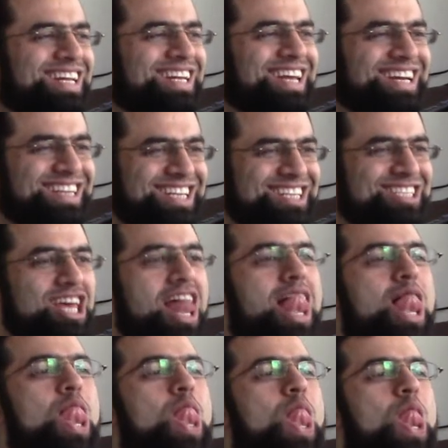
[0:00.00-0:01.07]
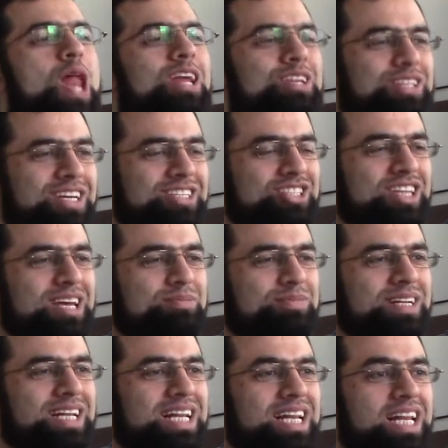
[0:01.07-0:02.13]
Like this? You touch
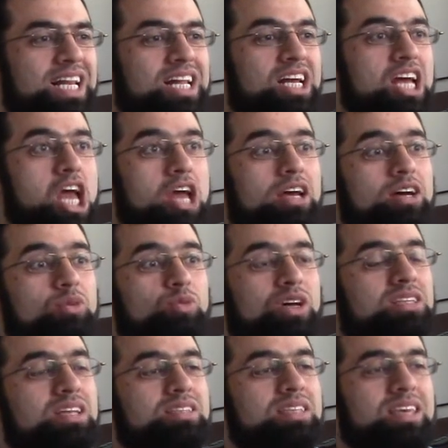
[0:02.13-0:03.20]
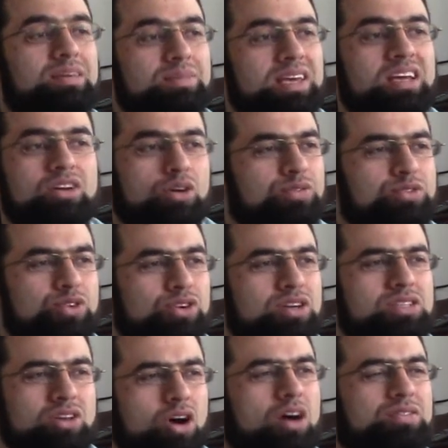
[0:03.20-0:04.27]
them? What does he mean? Of
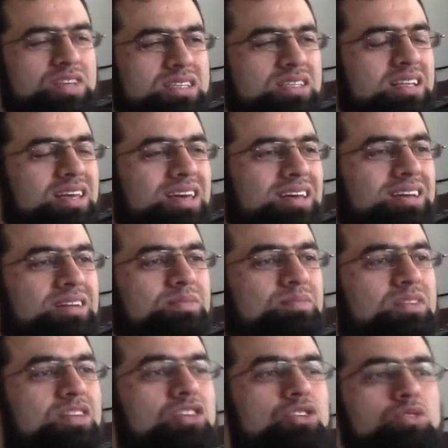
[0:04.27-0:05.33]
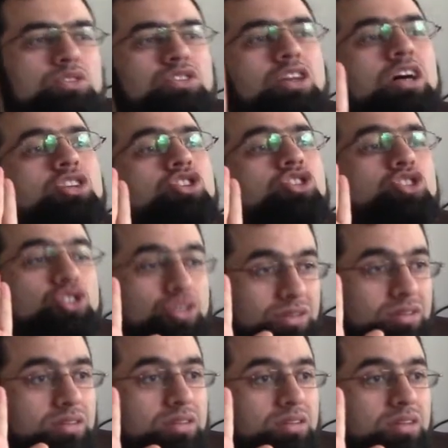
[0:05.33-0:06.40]
course, obviously, you touch
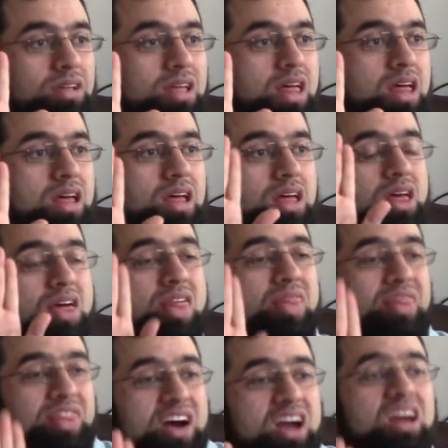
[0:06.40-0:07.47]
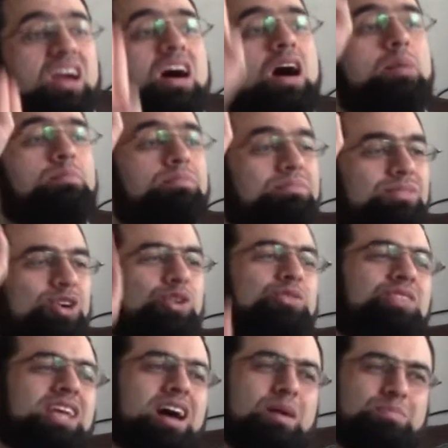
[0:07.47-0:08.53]
the gum
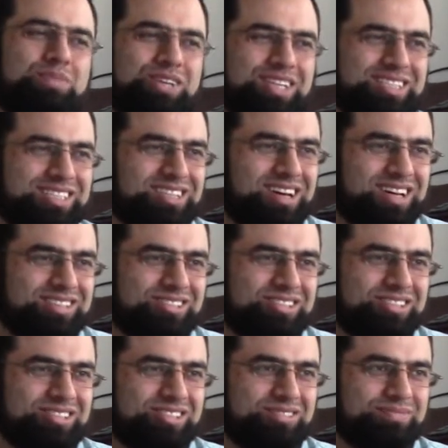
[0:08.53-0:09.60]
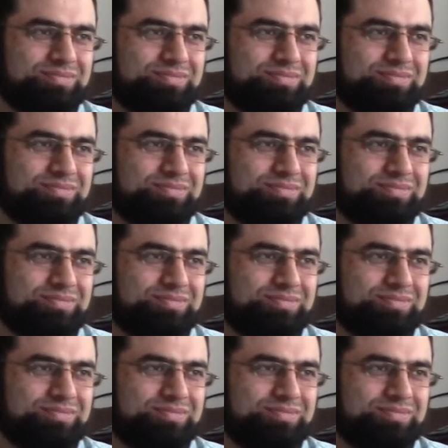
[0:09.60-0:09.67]
of the upper incisors.